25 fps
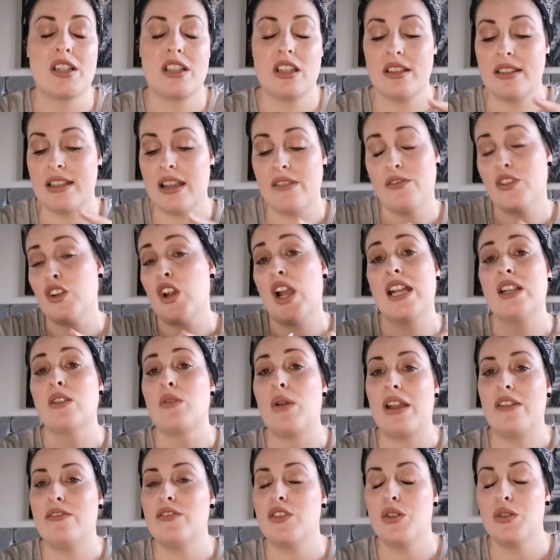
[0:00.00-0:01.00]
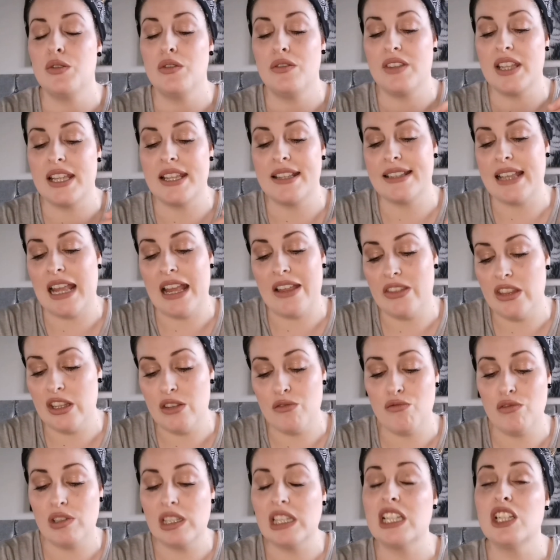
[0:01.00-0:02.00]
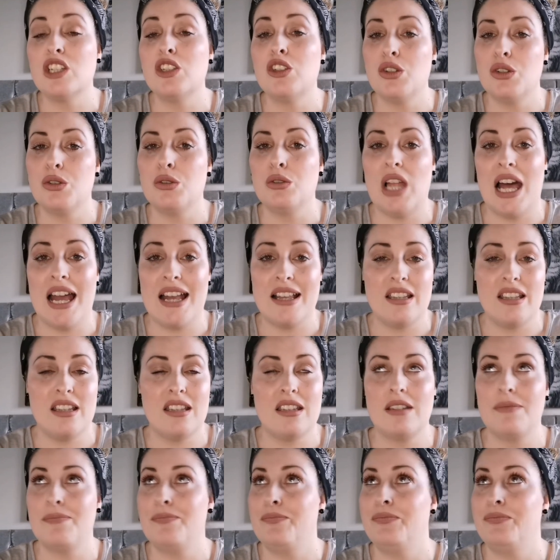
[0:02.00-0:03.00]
because I've tried quite a few of these and they really do last